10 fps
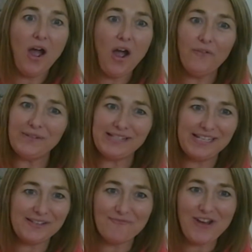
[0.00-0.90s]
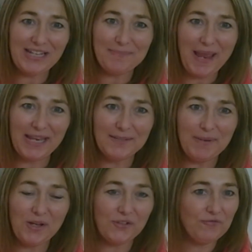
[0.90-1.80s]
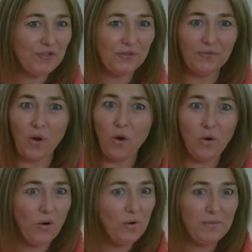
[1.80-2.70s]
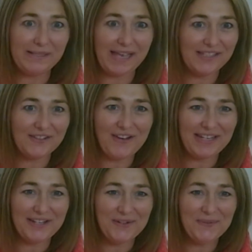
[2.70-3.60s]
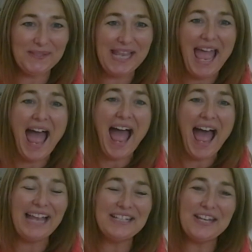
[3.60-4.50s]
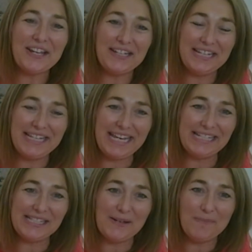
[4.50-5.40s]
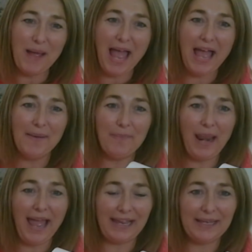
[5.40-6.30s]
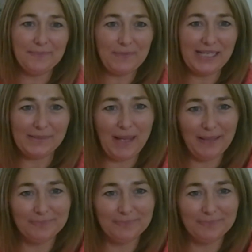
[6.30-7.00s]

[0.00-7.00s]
obviously some red paint, because Rudolph always has a red nose, and you're going to need some black as well.